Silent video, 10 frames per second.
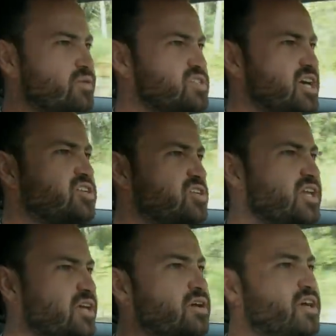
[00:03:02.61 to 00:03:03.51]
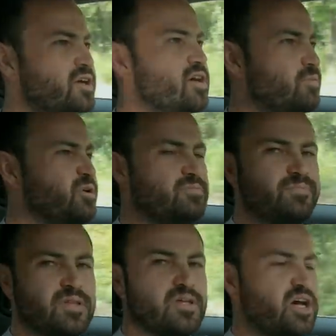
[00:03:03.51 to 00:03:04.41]
He was actually a bit
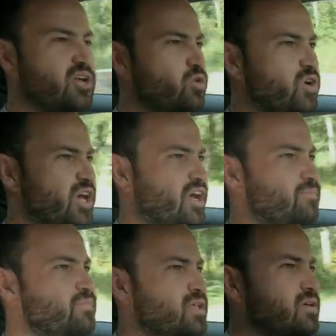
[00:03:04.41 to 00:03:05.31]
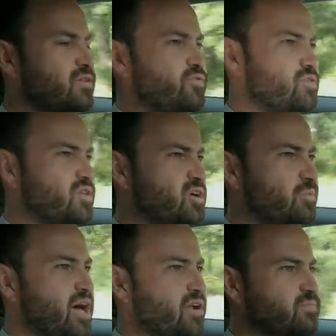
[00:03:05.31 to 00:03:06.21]
annoying, if you think
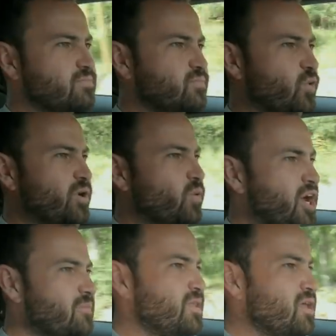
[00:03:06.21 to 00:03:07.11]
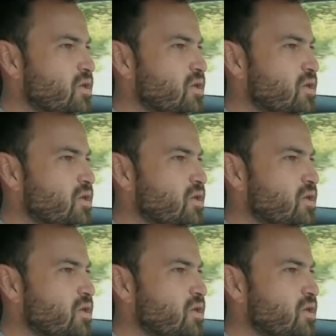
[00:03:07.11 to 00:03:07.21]
about it one way.